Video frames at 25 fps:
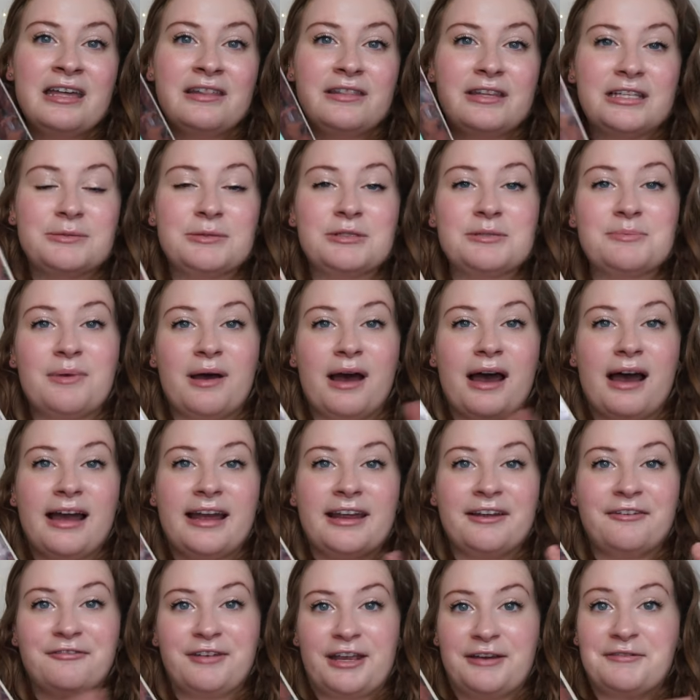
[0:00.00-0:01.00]
This was
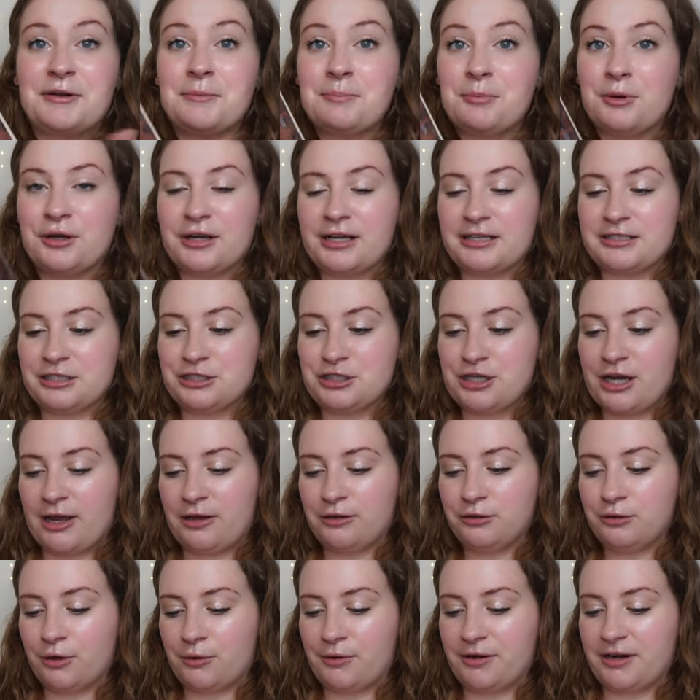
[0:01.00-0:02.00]
my favorite book as a
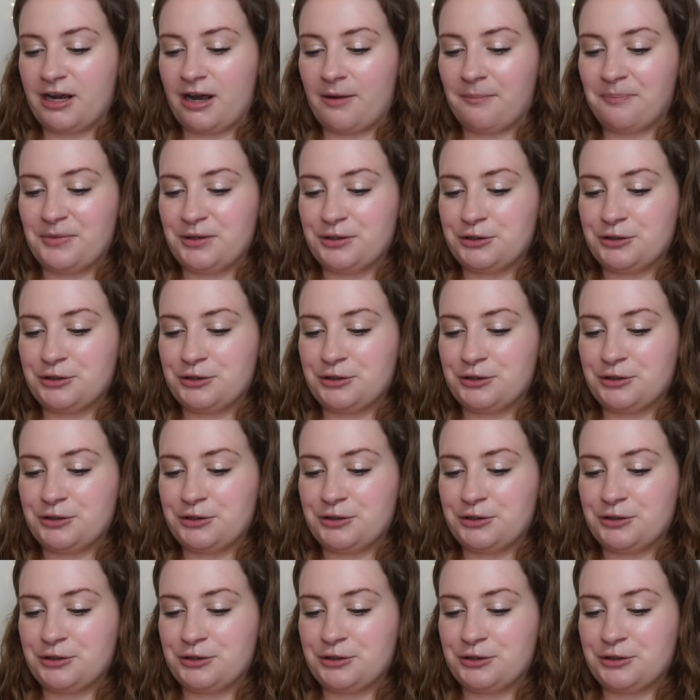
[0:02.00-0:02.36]
child growing up,